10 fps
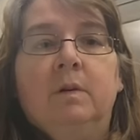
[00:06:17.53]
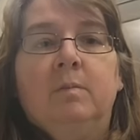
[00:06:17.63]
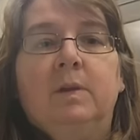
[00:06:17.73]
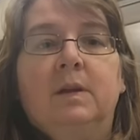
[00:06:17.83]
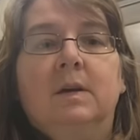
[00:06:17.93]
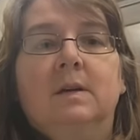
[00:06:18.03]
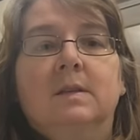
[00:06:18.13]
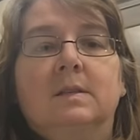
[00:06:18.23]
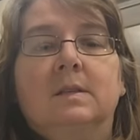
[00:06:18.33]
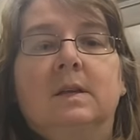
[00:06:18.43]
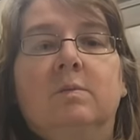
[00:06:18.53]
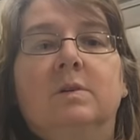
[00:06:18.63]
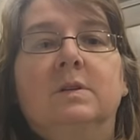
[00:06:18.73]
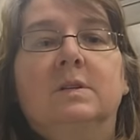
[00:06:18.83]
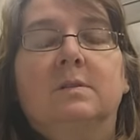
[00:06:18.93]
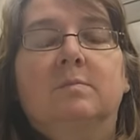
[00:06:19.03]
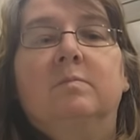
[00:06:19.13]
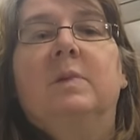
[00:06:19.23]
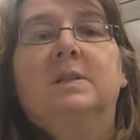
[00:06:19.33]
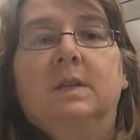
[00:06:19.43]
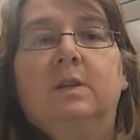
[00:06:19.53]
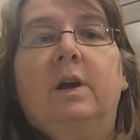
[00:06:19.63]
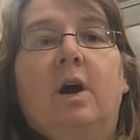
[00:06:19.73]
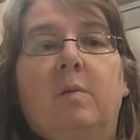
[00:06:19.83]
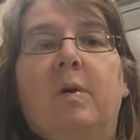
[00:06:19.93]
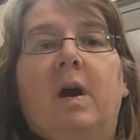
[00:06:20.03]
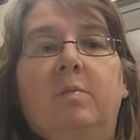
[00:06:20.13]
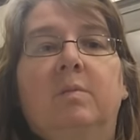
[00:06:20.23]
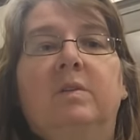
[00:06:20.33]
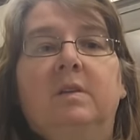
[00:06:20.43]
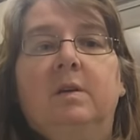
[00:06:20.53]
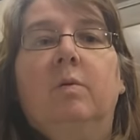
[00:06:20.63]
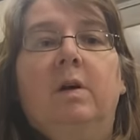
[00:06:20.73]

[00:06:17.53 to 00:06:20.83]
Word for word: because it was basically our problem to deal with.